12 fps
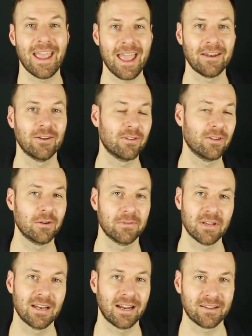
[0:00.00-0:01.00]
and deserves
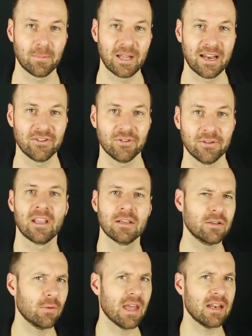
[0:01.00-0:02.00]
an explanation.
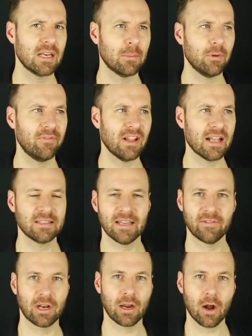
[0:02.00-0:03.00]
So that double flat
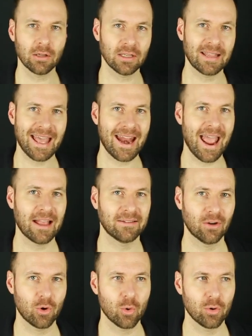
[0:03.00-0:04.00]
7, I call it that as
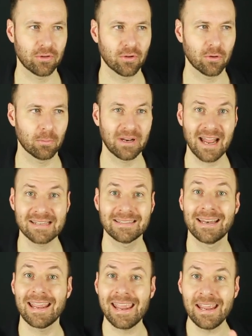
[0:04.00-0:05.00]
a chord tone, but as
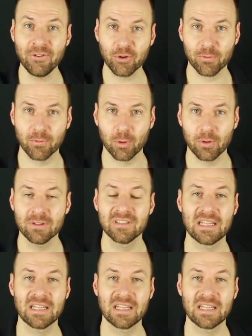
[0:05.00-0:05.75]
an interval,